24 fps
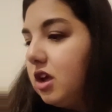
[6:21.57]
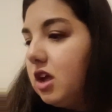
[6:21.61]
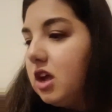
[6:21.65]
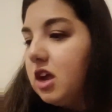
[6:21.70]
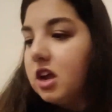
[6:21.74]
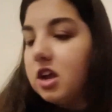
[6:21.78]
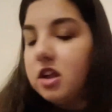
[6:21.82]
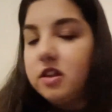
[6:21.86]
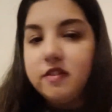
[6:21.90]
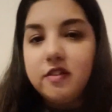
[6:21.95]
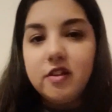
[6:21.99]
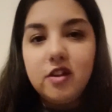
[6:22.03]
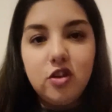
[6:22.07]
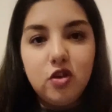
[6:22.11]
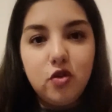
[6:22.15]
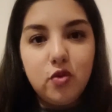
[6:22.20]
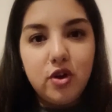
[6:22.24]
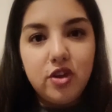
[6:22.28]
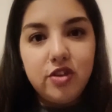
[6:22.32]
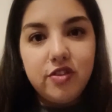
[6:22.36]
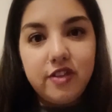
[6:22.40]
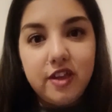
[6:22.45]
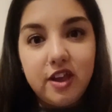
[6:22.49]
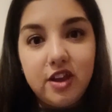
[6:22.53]

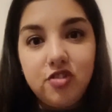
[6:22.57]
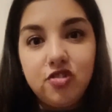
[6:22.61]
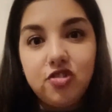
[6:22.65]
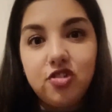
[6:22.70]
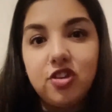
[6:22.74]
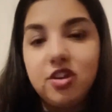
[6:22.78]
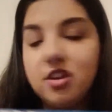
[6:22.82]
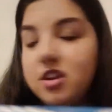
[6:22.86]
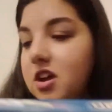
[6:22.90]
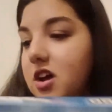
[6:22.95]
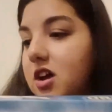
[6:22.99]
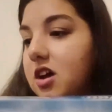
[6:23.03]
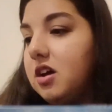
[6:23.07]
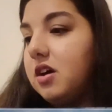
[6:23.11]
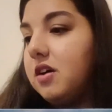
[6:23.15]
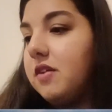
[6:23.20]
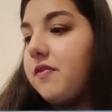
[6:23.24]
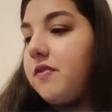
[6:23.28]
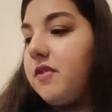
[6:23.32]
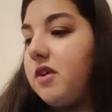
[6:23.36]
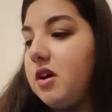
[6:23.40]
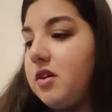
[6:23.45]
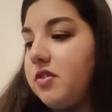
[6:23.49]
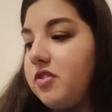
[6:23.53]
continuation
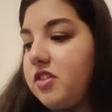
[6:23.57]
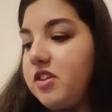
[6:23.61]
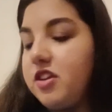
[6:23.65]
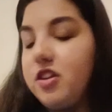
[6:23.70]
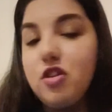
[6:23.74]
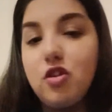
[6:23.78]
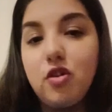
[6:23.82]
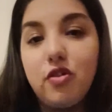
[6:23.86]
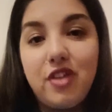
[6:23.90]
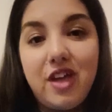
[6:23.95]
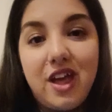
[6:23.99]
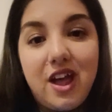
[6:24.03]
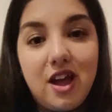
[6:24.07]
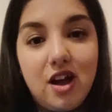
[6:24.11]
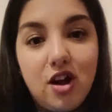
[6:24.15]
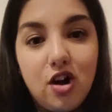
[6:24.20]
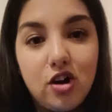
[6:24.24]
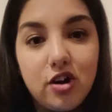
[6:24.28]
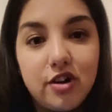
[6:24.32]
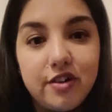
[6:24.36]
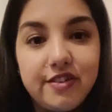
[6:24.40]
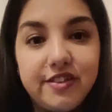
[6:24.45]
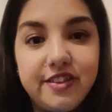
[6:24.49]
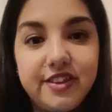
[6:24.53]
of, you know, that
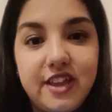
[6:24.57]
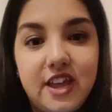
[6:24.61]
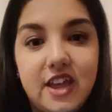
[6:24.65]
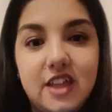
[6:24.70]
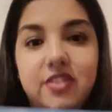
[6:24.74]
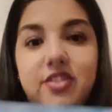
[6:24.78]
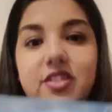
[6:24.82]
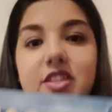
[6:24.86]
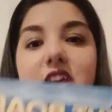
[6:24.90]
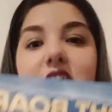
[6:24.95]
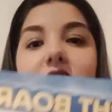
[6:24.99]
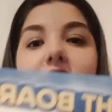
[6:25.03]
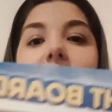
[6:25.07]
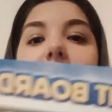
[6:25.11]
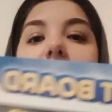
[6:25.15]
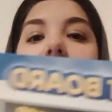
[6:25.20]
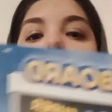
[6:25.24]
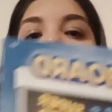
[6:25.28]
art set thing.